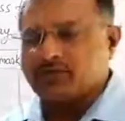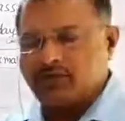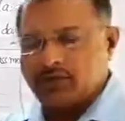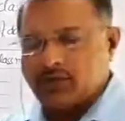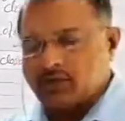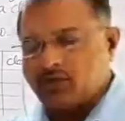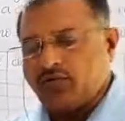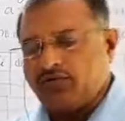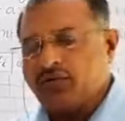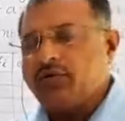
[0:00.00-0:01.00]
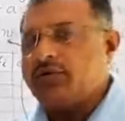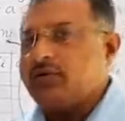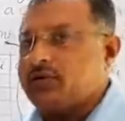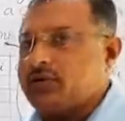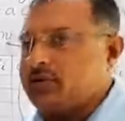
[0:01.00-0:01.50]
to go for
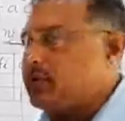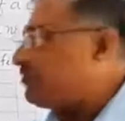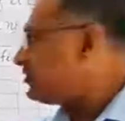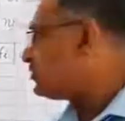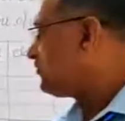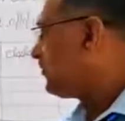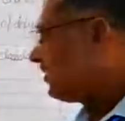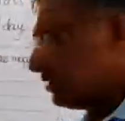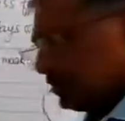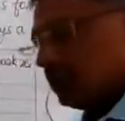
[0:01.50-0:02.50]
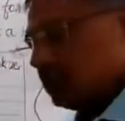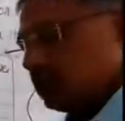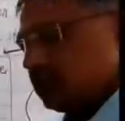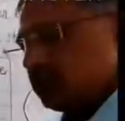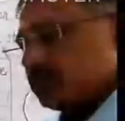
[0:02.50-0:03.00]
first of all
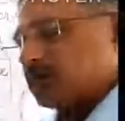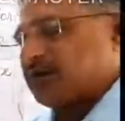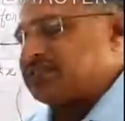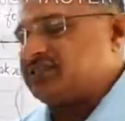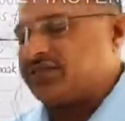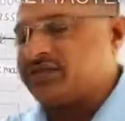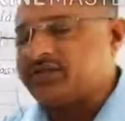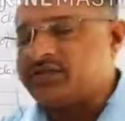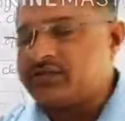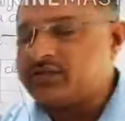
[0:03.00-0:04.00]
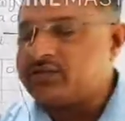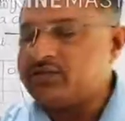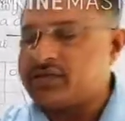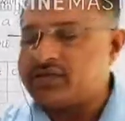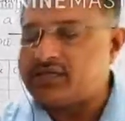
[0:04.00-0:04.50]
class width.
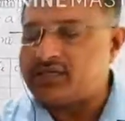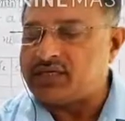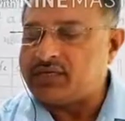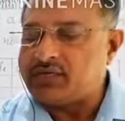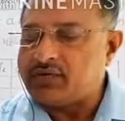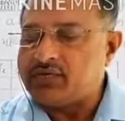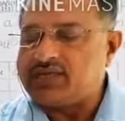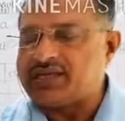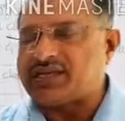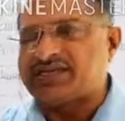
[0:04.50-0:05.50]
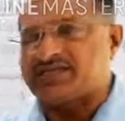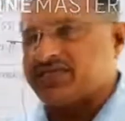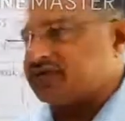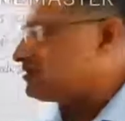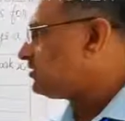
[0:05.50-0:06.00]
We can see what is the class
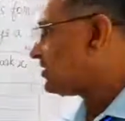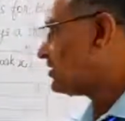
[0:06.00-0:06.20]
width. You